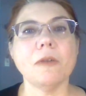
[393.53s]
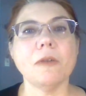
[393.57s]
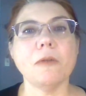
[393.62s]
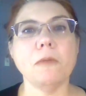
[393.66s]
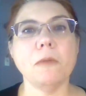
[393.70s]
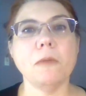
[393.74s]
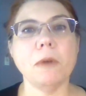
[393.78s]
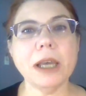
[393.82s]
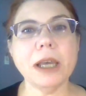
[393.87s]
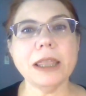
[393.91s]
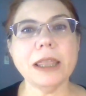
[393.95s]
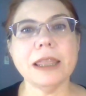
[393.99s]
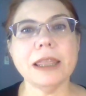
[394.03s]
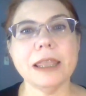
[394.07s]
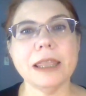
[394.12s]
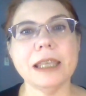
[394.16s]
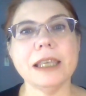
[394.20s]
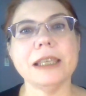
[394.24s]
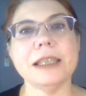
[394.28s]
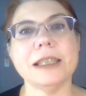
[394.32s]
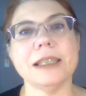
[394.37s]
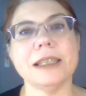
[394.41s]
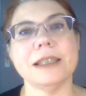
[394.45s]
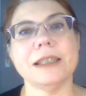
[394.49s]
What
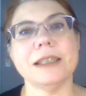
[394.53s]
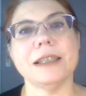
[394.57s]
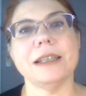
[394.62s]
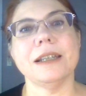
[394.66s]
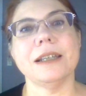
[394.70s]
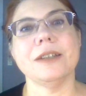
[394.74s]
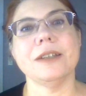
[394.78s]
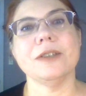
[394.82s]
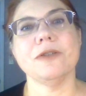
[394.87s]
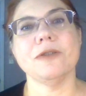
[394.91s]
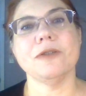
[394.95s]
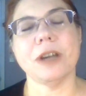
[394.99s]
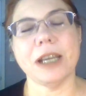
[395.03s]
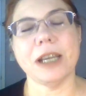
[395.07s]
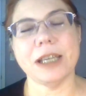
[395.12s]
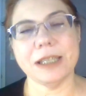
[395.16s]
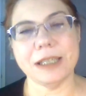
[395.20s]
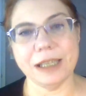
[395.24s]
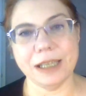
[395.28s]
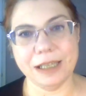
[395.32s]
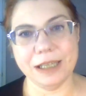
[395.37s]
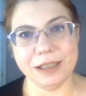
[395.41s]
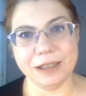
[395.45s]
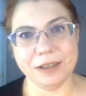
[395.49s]
this
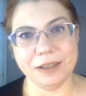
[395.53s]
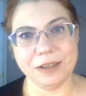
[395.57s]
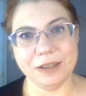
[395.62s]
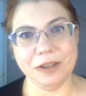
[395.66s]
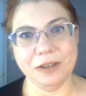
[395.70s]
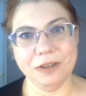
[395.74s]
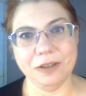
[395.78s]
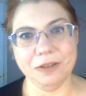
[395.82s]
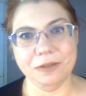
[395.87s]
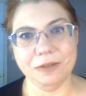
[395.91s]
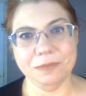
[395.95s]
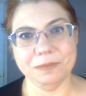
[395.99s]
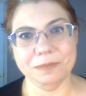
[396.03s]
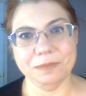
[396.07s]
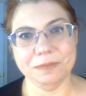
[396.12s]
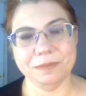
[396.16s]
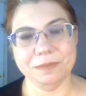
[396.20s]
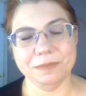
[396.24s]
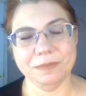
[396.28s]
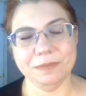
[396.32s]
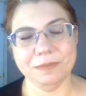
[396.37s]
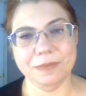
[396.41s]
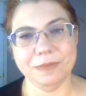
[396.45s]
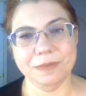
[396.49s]
translates to
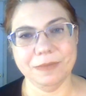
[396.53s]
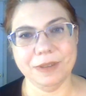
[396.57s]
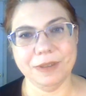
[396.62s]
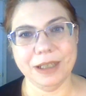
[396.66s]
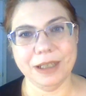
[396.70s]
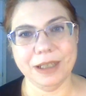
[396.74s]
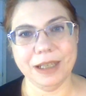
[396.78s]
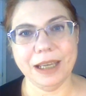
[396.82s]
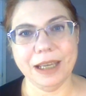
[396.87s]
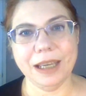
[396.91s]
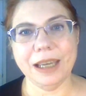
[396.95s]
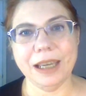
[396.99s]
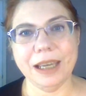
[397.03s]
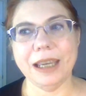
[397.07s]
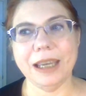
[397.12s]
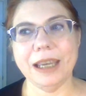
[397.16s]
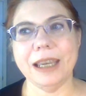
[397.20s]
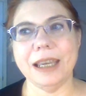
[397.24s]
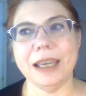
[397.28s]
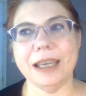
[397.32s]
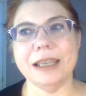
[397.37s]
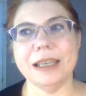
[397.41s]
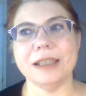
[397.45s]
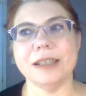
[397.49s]

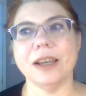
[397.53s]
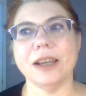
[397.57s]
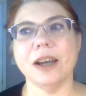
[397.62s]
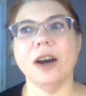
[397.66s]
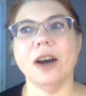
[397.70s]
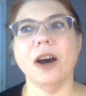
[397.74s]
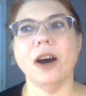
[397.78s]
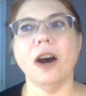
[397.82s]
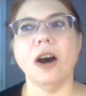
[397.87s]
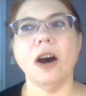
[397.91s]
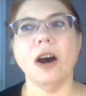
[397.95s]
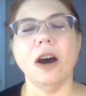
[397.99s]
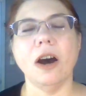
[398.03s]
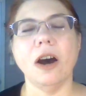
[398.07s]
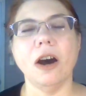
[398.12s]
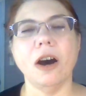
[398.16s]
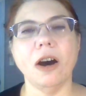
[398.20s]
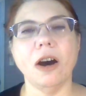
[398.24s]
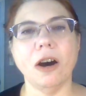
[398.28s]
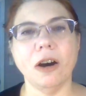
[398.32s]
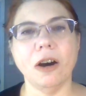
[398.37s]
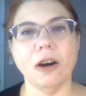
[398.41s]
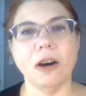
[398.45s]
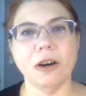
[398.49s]
is
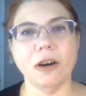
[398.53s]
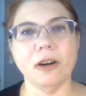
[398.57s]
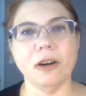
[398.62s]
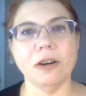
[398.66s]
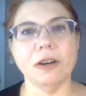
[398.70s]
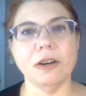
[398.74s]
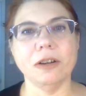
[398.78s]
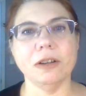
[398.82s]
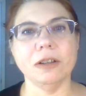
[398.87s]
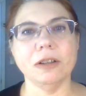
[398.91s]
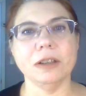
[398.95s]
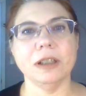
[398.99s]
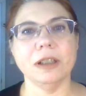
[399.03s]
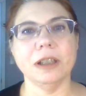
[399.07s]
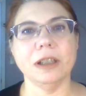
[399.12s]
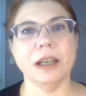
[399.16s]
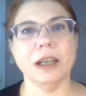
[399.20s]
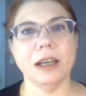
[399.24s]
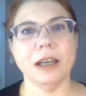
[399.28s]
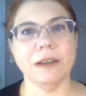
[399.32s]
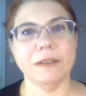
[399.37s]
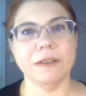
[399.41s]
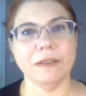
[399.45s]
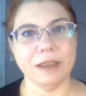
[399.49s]
all
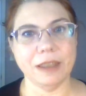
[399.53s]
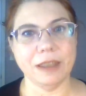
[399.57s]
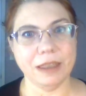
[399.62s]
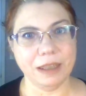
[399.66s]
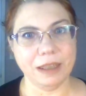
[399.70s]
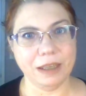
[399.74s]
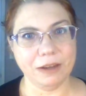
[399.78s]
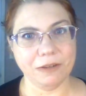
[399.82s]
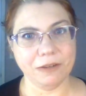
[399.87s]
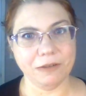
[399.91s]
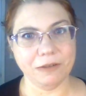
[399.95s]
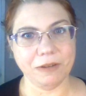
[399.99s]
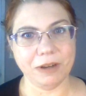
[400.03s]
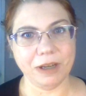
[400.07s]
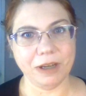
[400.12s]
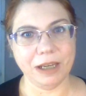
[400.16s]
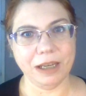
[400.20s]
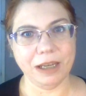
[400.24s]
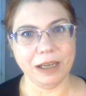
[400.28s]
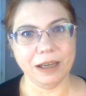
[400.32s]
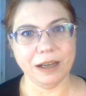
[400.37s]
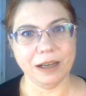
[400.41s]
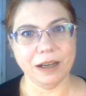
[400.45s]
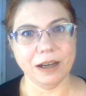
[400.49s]
of the theory
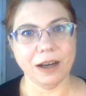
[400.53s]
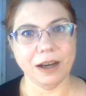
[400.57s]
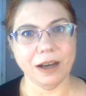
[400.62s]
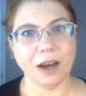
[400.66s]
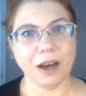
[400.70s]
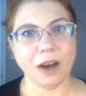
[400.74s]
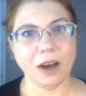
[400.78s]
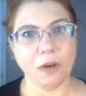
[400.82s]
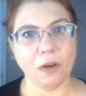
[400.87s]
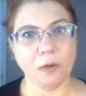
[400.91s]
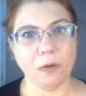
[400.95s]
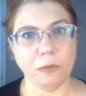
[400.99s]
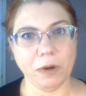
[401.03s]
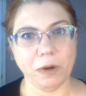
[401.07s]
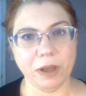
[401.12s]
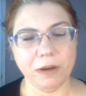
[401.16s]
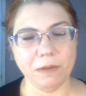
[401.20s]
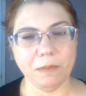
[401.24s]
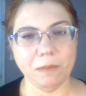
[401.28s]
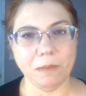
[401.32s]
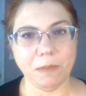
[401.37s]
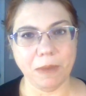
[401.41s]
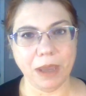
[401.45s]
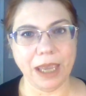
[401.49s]
on what
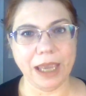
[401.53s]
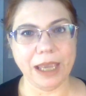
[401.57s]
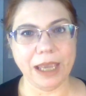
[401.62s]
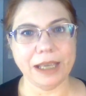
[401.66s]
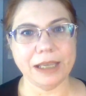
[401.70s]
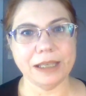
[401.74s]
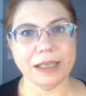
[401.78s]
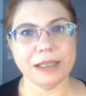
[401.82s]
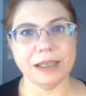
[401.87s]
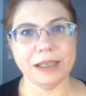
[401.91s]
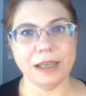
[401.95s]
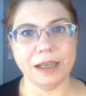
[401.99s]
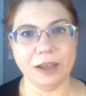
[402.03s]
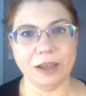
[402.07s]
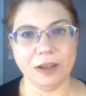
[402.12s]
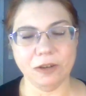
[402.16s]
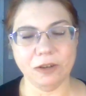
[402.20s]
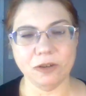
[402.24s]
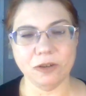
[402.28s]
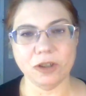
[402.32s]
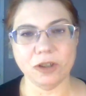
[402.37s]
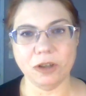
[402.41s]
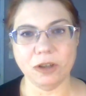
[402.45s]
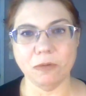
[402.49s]
makes
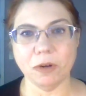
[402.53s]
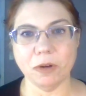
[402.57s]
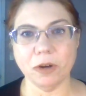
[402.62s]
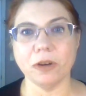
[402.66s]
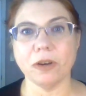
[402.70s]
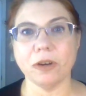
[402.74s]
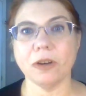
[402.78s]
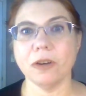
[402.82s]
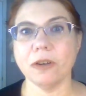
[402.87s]
energy work